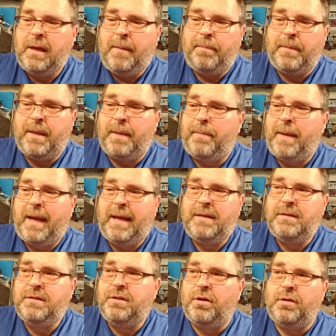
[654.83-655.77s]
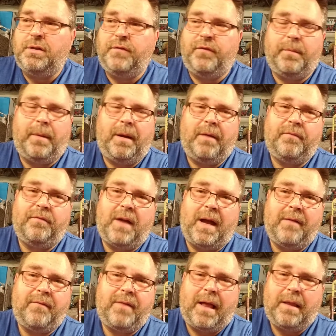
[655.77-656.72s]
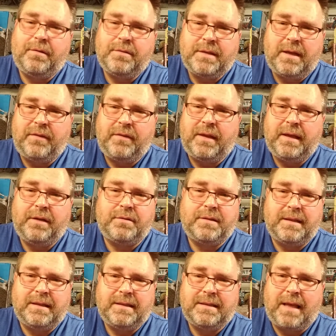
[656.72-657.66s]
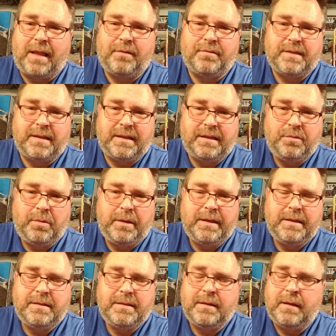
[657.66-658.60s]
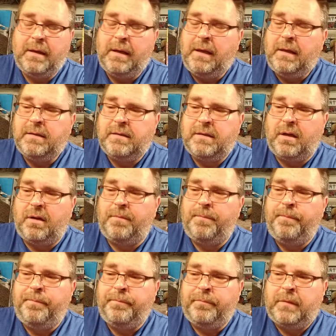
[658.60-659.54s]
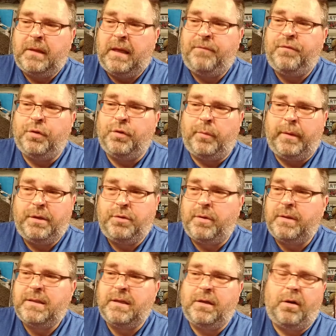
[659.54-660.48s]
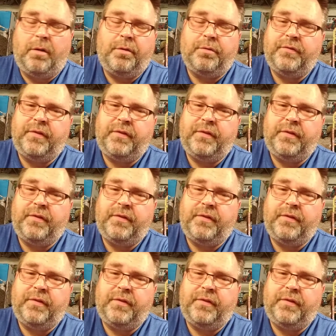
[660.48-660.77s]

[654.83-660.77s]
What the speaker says: The Pez goes for about $5, I think, or $6 anyways. So if you're interested in all those